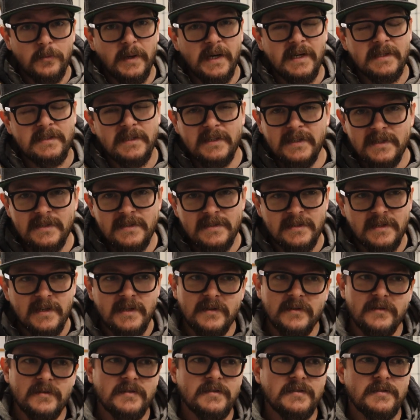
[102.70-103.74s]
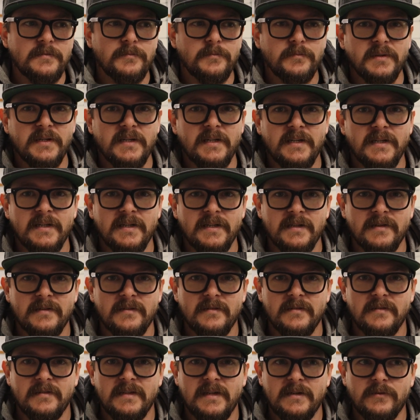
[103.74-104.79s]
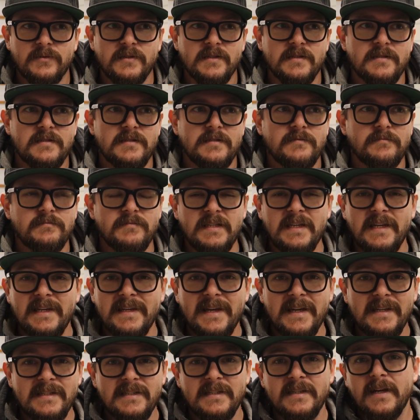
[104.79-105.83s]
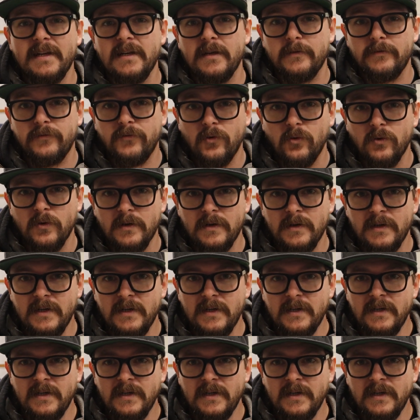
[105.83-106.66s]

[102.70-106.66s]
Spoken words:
by today's standards, but that was in 1994.